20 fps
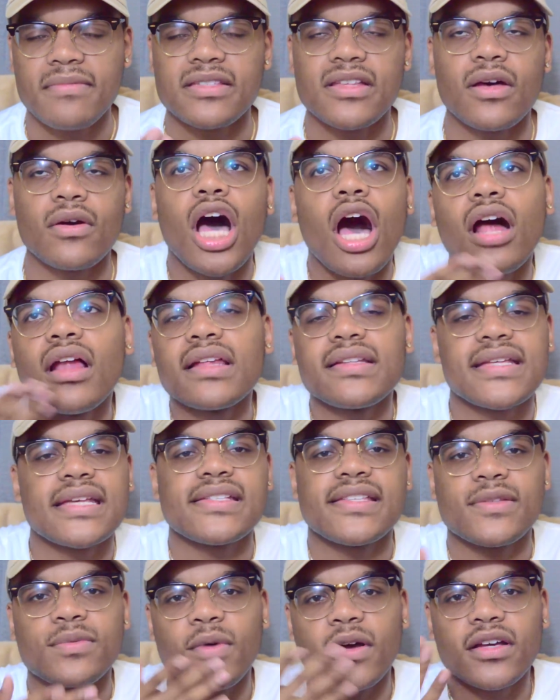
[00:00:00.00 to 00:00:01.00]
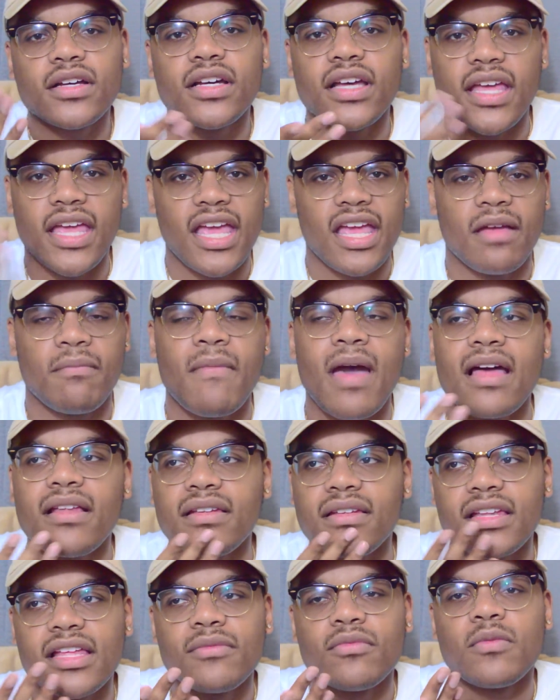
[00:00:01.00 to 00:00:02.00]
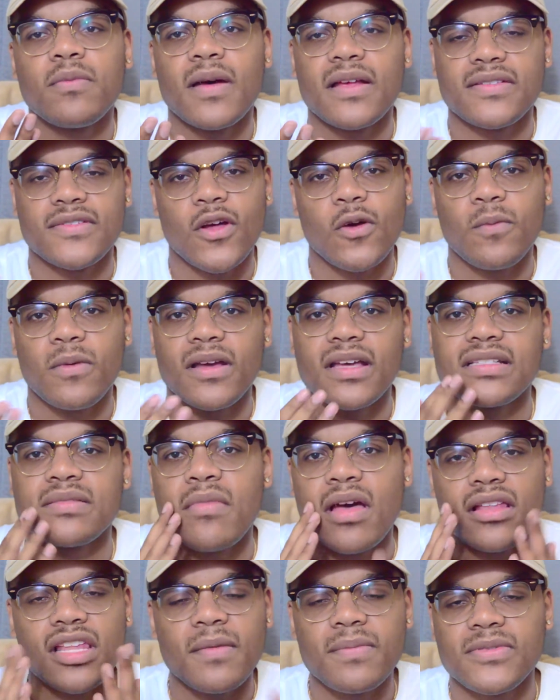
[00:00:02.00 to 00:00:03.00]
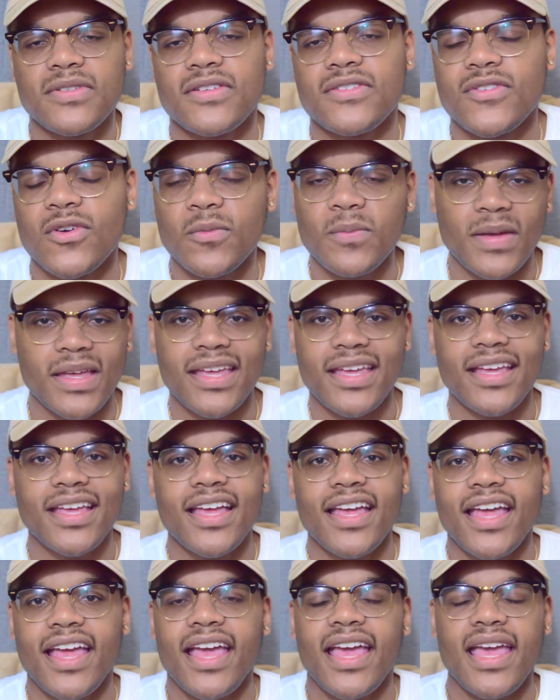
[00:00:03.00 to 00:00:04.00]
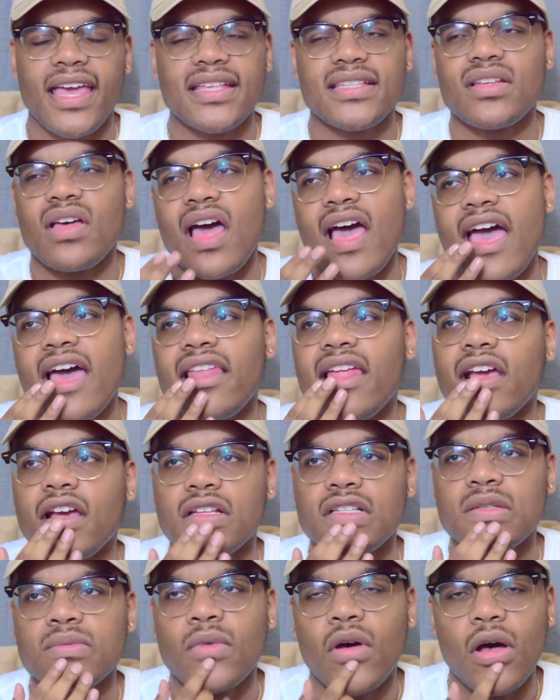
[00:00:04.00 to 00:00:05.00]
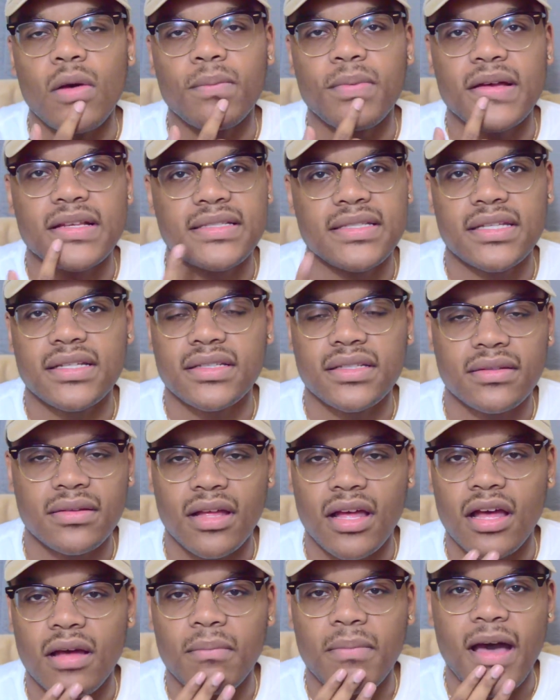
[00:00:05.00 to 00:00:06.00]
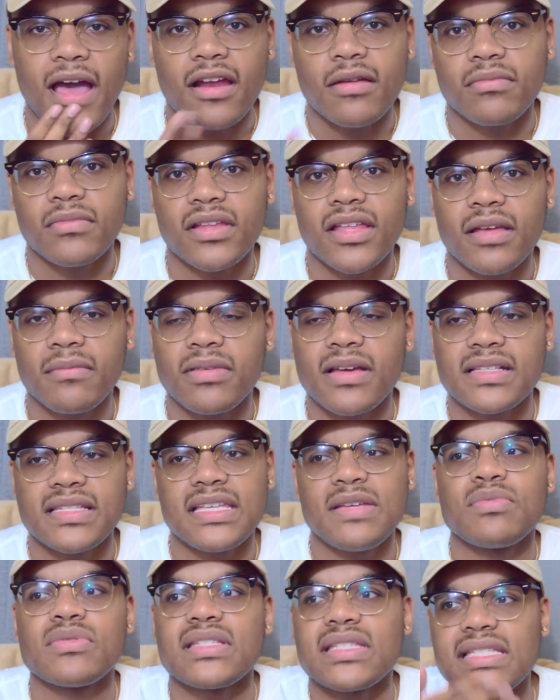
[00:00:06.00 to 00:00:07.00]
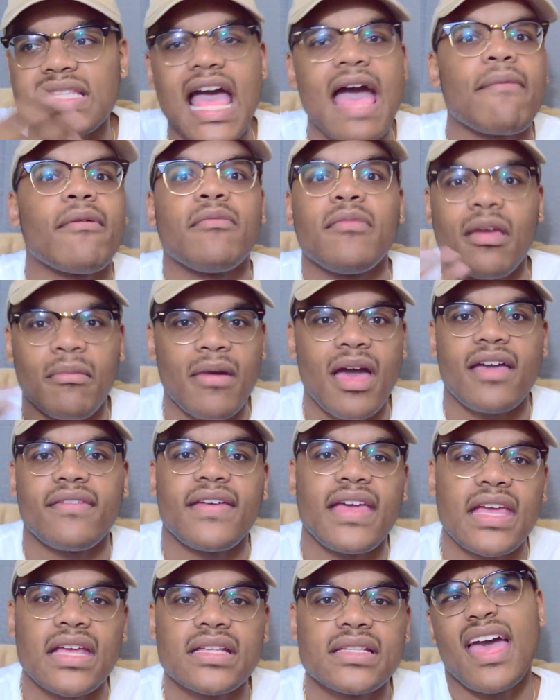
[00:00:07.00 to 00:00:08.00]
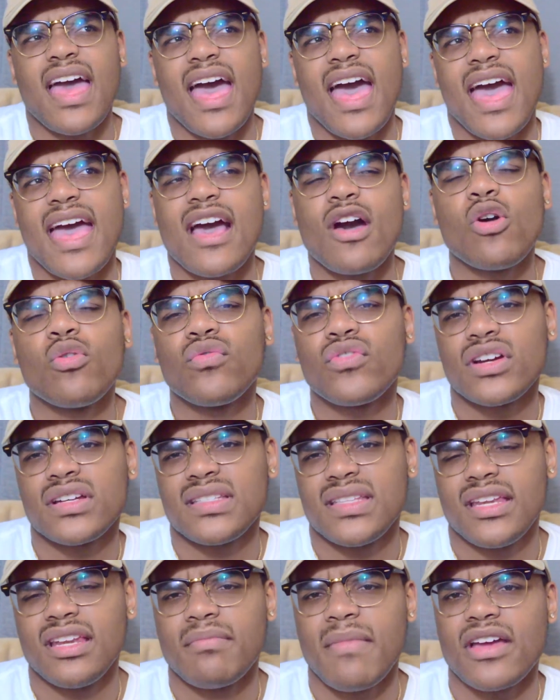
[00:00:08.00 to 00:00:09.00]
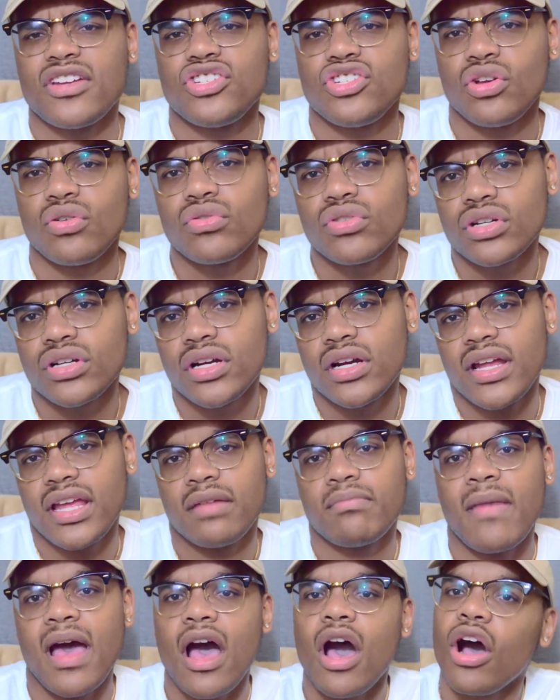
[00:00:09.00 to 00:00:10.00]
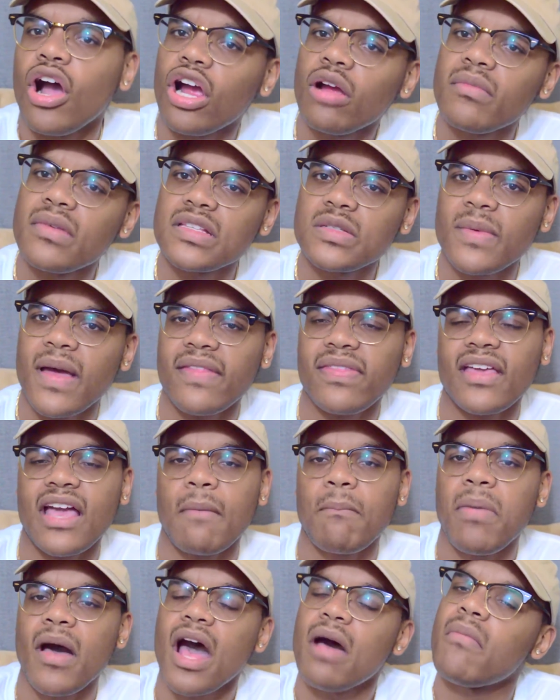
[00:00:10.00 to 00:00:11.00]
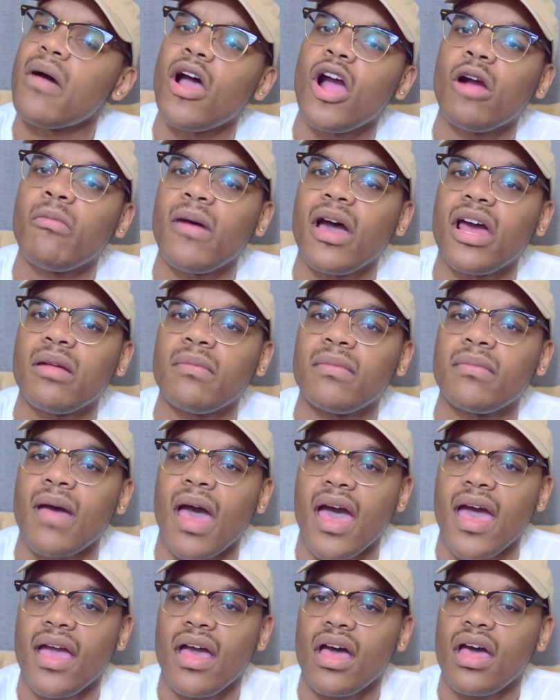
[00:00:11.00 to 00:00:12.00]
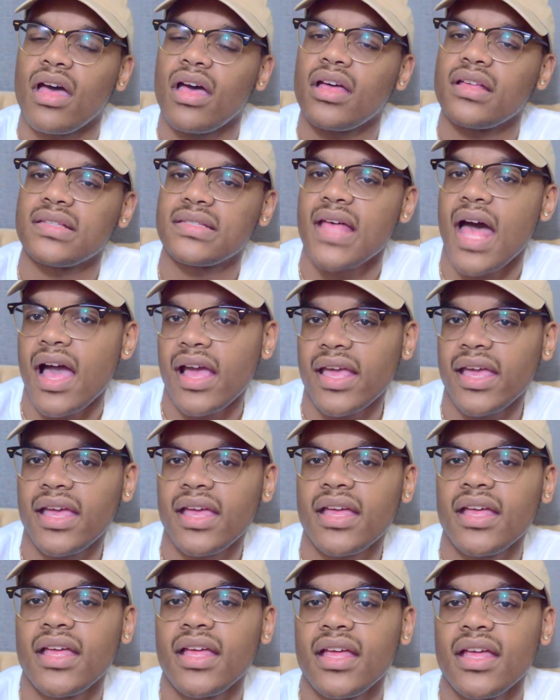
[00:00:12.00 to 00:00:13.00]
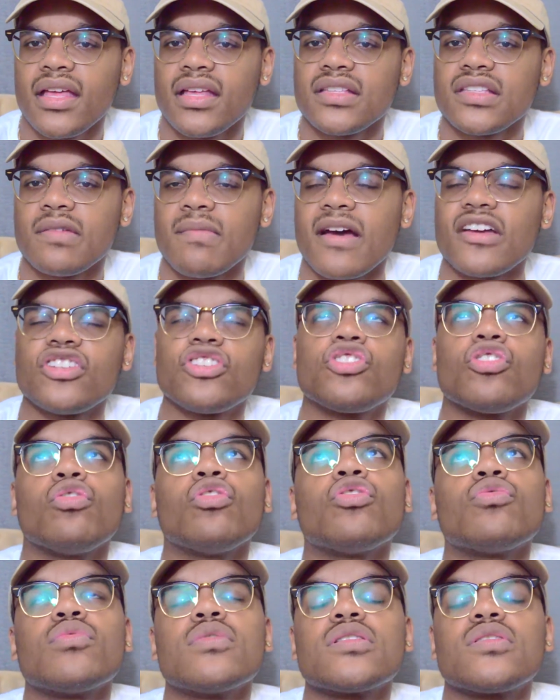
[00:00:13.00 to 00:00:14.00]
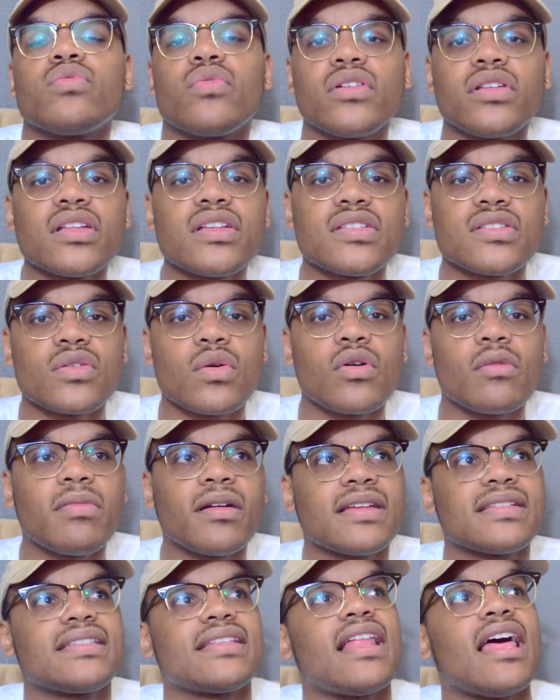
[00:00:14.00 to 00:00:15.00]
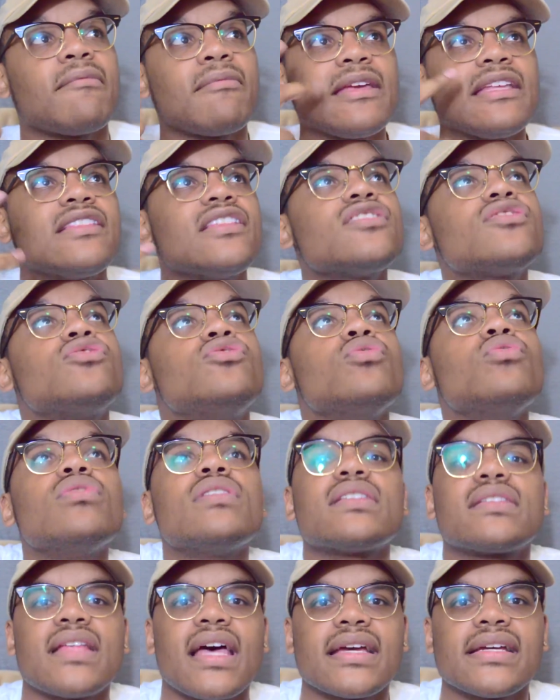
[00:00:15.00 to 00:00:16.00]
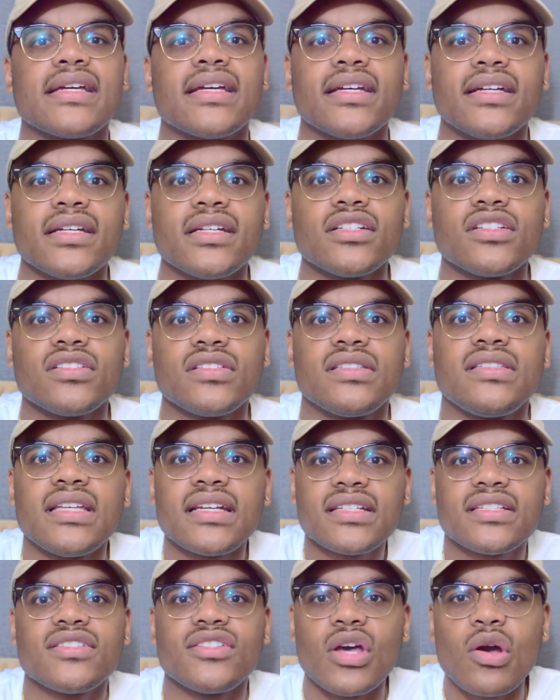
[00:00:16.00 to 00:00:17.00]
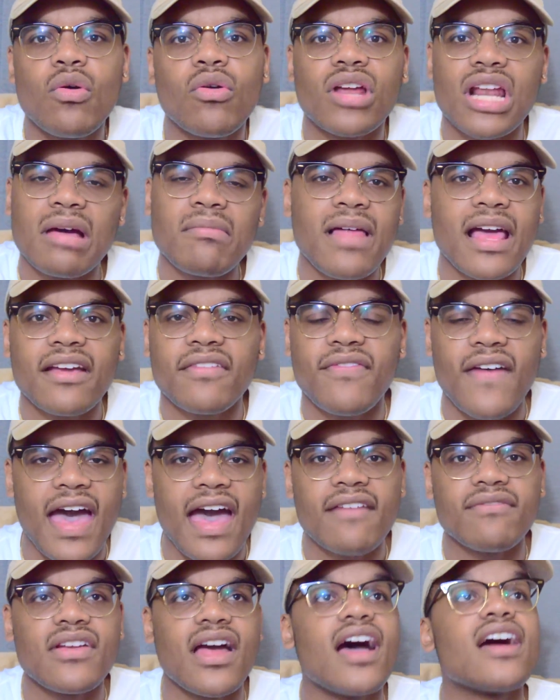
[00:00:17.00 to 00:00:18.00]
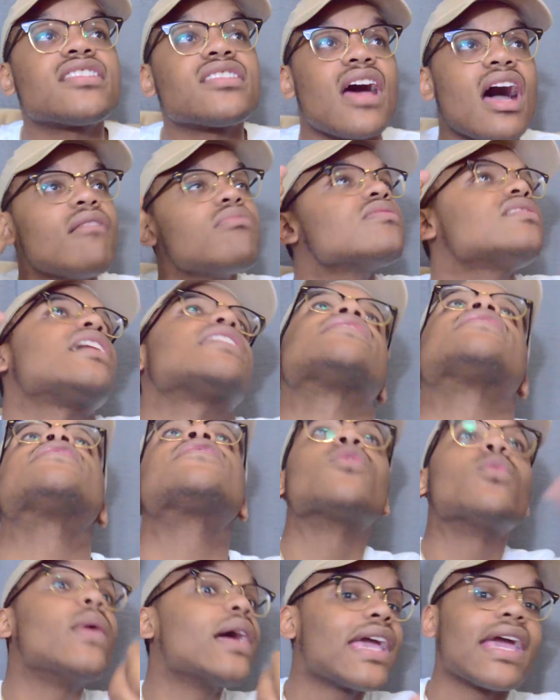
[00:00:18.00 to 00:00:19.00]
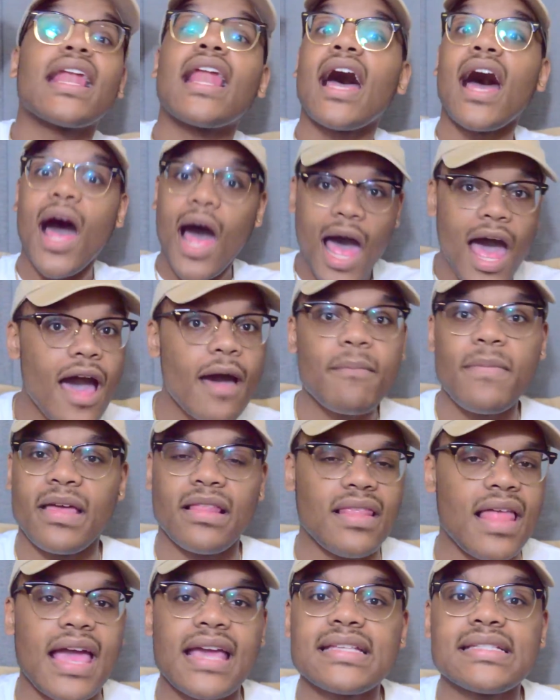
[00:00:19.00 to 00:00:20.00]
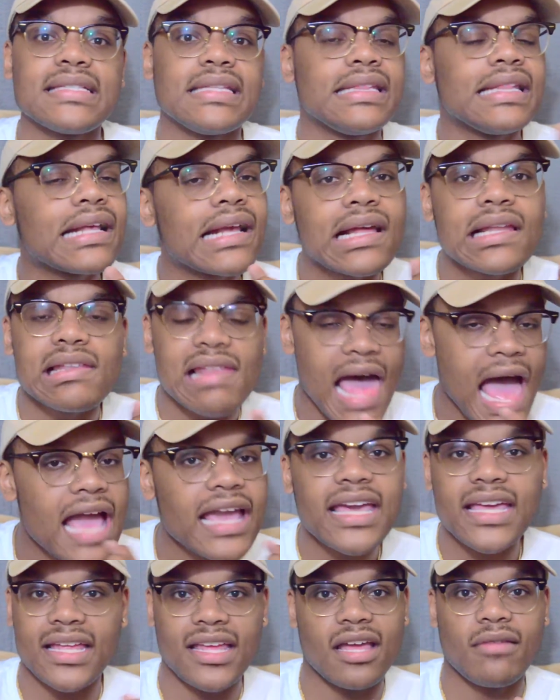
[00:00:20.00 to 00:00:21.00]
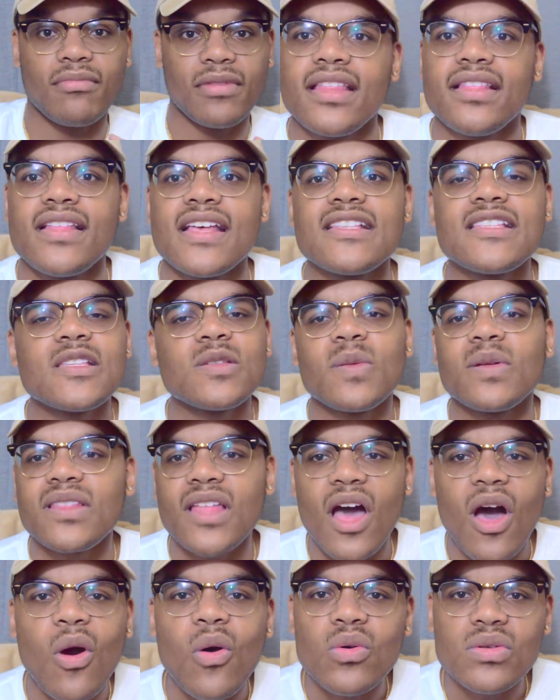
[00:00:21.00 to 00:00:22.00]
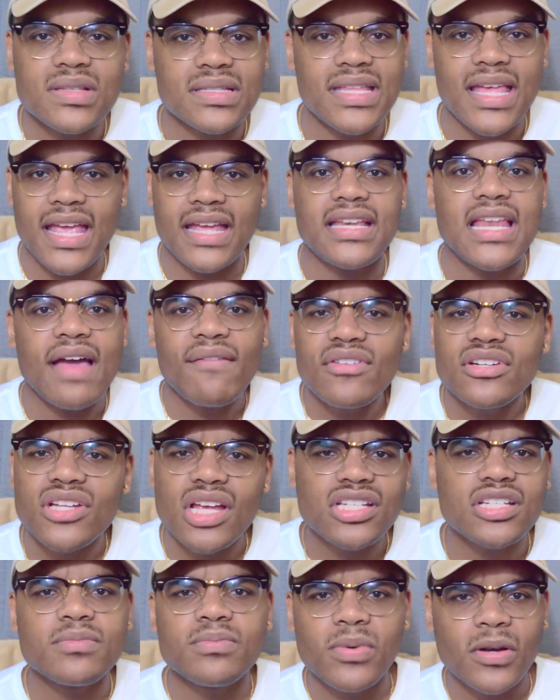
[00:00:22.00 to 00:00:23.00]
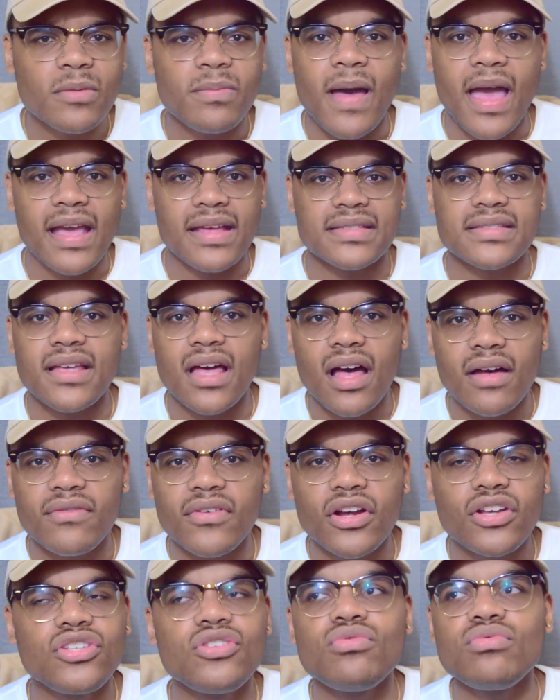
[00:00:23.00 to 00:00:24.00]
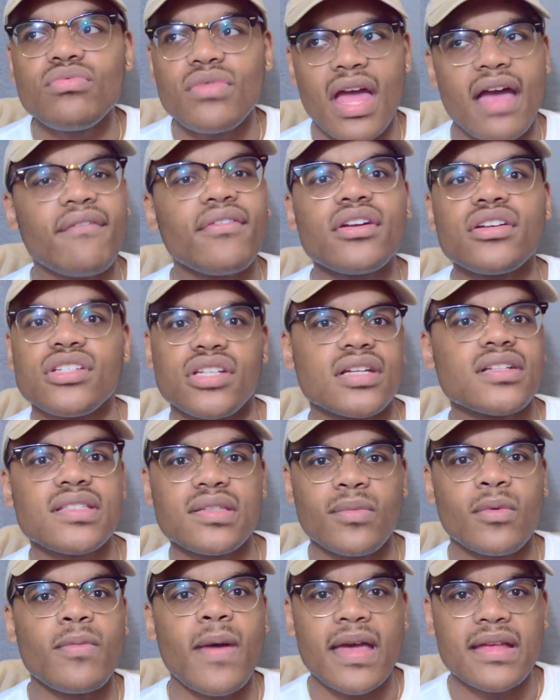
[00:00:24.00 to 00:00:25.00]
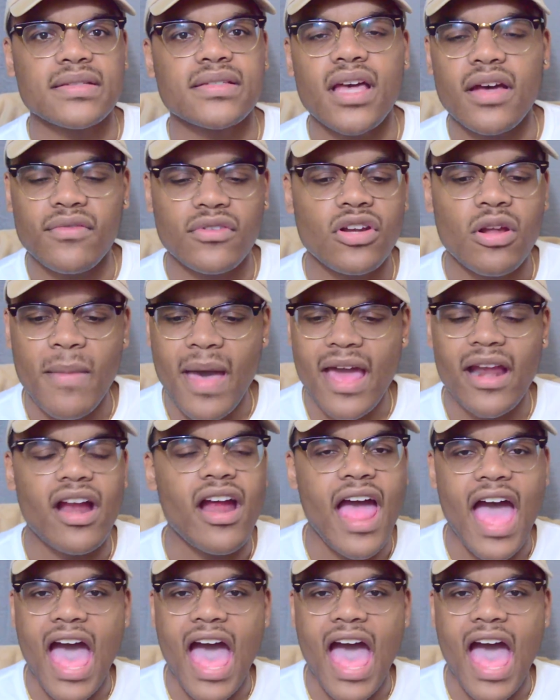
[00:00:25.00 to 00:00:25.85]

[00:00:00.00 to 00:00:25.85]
So all it takes is one good hit and my lip will bust open because my lips are so big. And so I had like a small busted bottom lip because he was slapping me in my face. I overextended my shoulder and my arm as well. I think I popped my arm out of my socket. So my shoulder was really sore because, I mean, this dude is like 6'2" and I'm like 5'9", so I was like swinging up and like clocking him. And this is what the old saying, never judge a book by its cover. You never judge someone by its cover. No matter